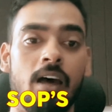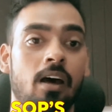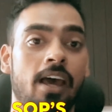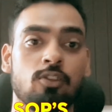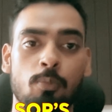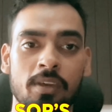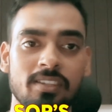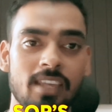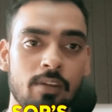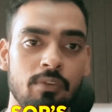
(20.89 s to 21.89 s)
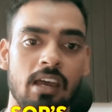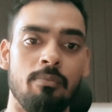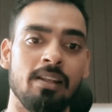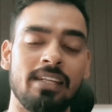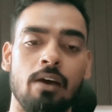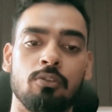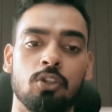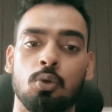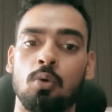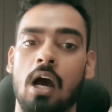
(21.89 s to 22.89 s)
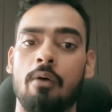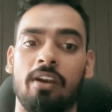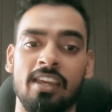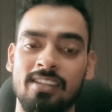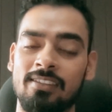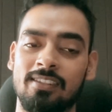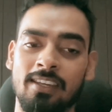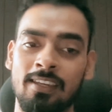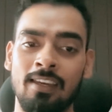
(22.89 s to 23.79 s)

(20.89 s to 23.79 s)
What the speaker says: SOPs that we have built out through our agency,